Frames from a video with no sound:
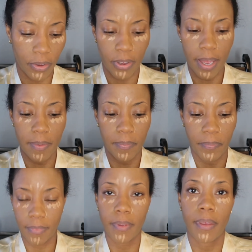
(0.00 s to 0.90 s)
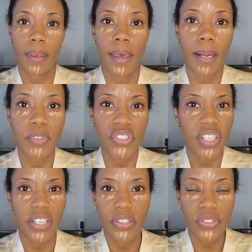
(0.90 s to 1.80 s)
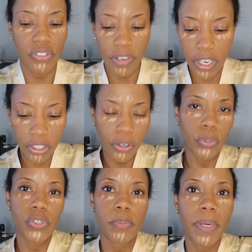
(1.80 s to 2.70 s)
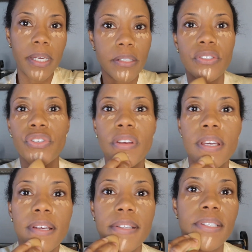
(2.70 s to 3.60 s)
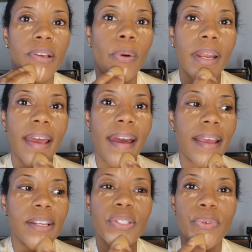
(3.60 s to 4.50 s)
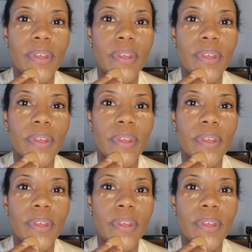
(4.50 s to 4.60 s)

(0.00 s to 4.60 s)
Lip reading: Okay. And I'm just gonna use a regular old sponge to go on ahead and do